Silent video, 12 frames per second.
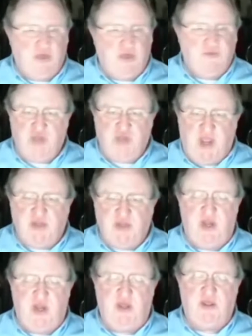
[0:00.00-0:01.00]
should have
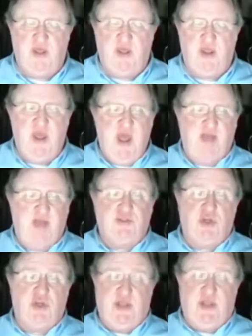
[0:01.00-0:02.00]
changed anything. And
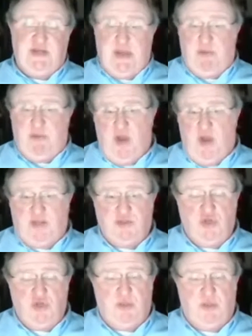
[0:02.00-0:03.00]
certainly
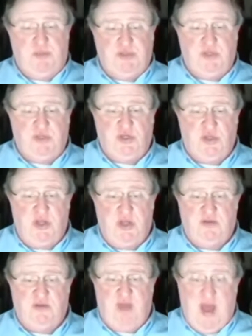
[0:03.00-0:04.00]
Democrats took the position
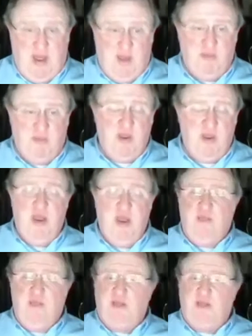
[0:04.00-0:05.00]
at the time
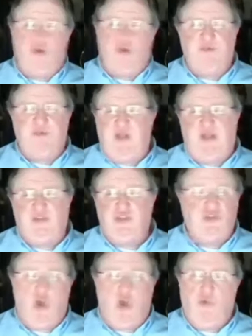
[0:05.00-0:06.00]
that
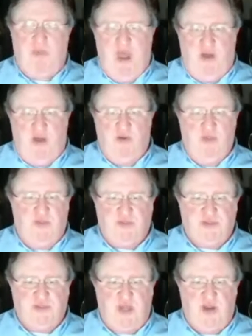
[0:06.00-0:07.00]
circumstances don't matter, that
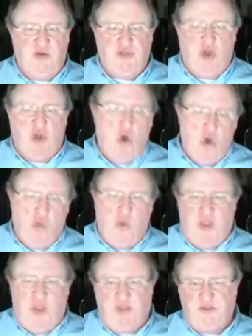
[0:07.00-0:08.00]
the Senate should
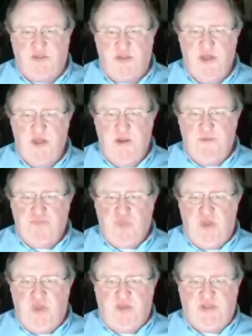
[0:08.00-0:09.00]
always
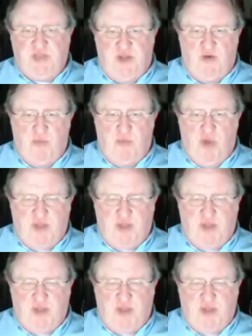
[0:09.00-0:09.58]
consider a